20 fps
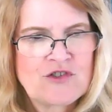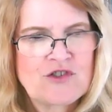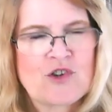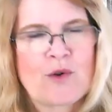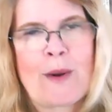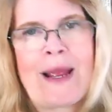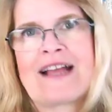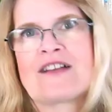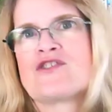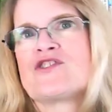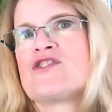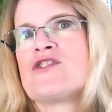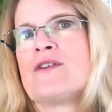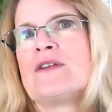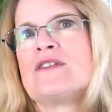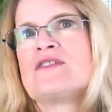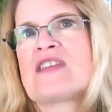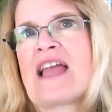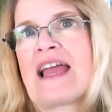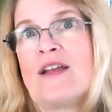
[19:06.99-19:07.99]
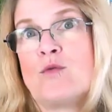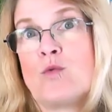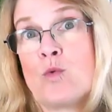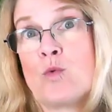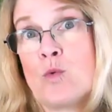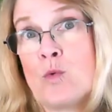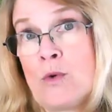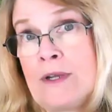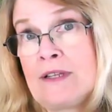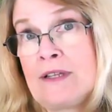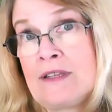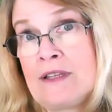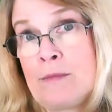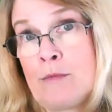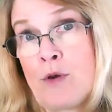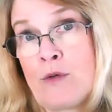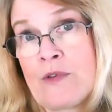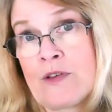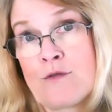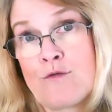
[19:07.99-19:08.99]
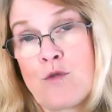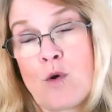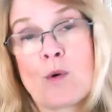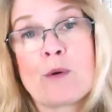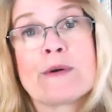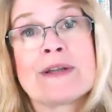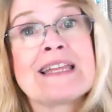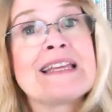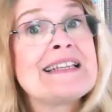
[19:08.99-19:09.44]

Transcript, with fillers: directions and really moving forward